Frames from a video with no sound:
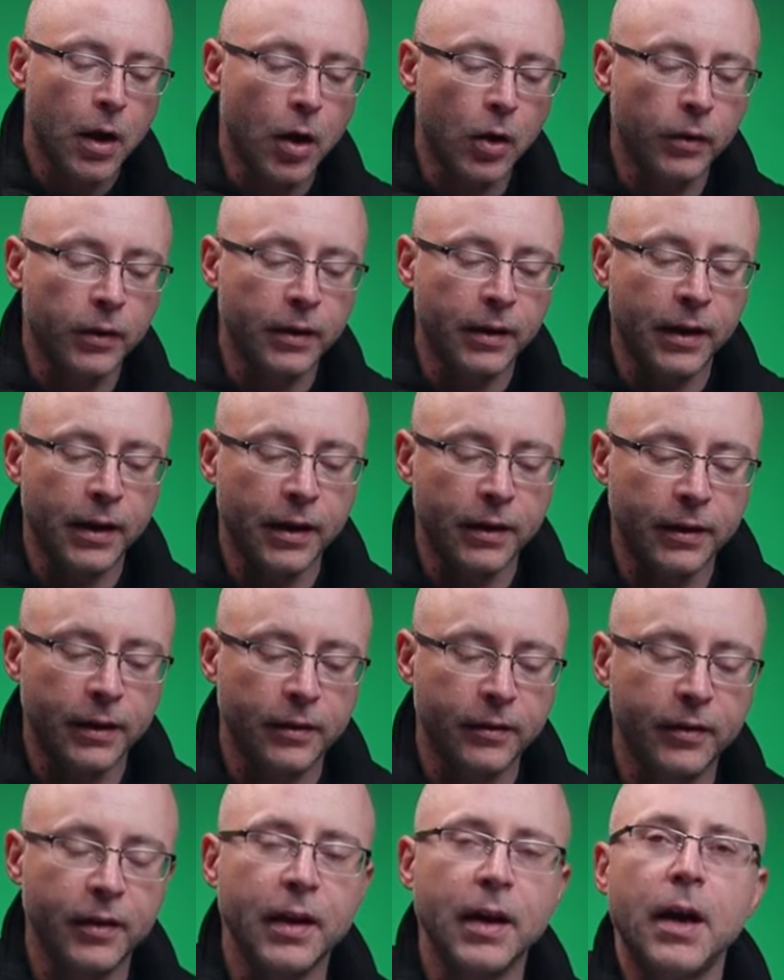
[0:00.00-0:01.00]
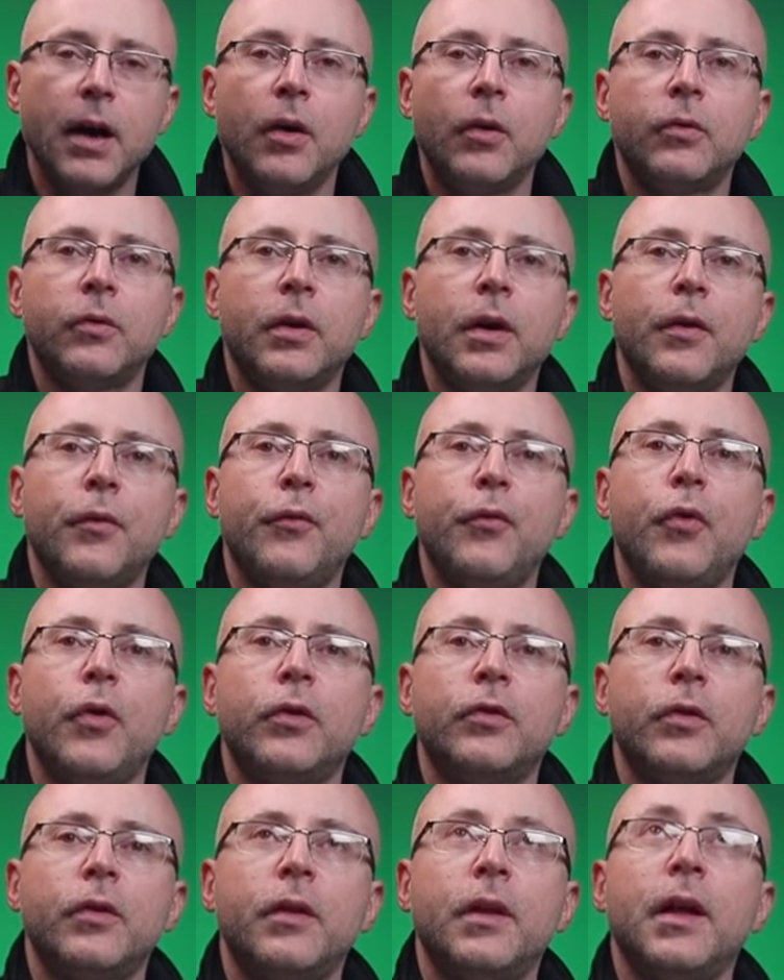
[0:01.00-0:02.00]
On the uh, DC out,
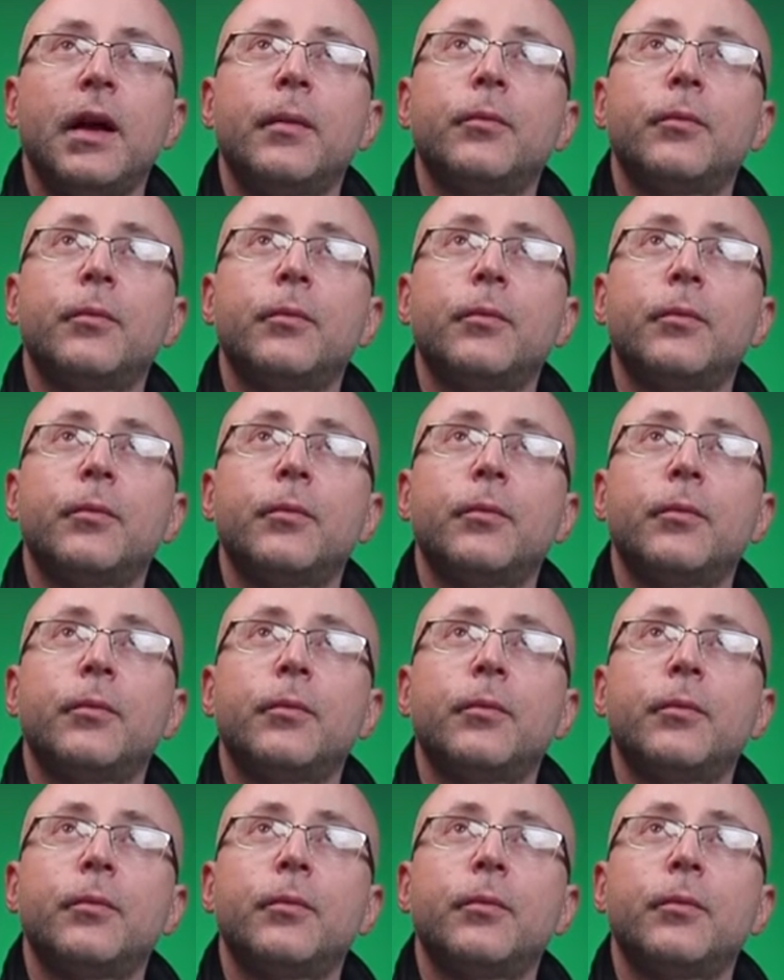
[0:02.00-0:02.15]
unfortunately,